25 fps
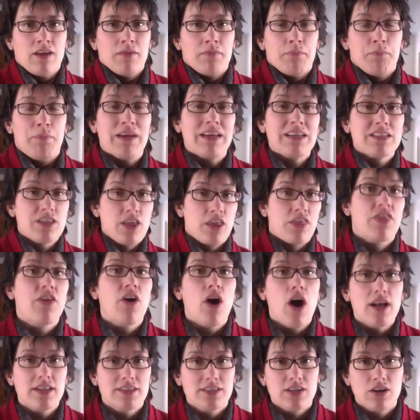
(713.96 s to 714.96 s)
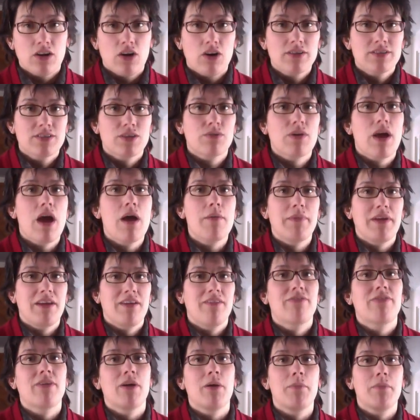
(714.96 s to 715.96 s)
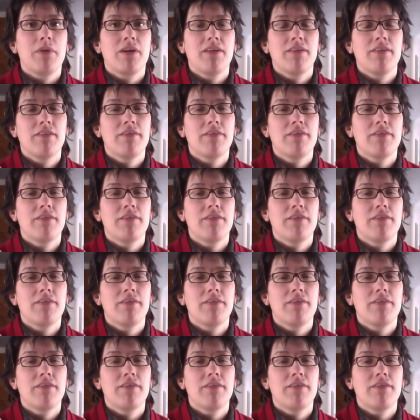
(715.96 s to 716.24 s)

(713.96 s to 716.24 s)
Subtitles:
Because the thoughts are also coming from